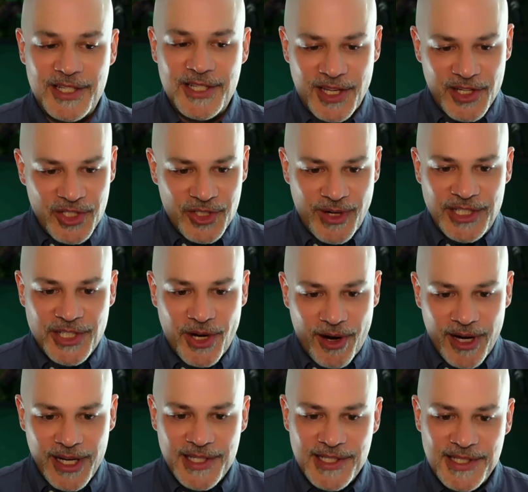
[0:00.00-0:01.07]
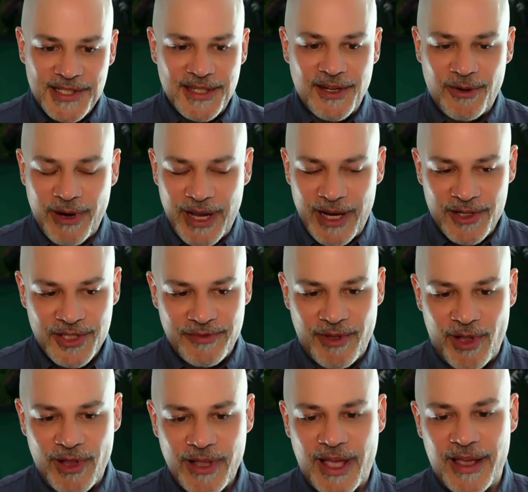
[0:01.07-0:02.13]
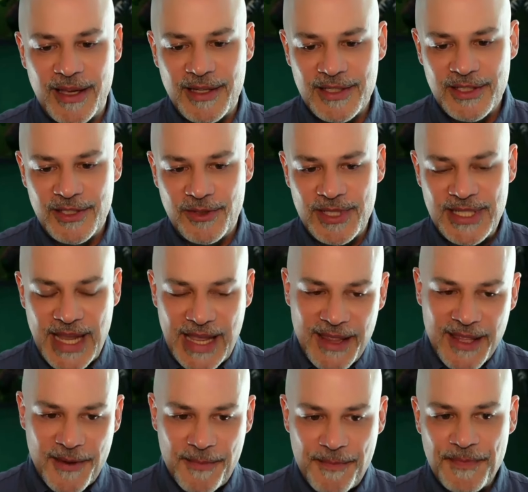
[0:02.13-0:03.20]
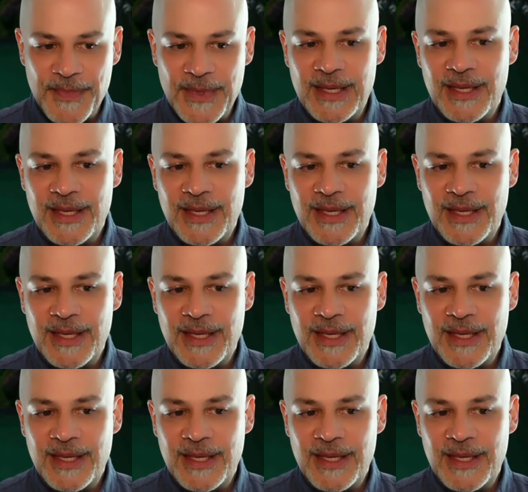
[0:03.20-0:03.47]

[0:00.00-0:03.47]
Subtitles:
it's going to stretch artists and creators of all kinds to attain them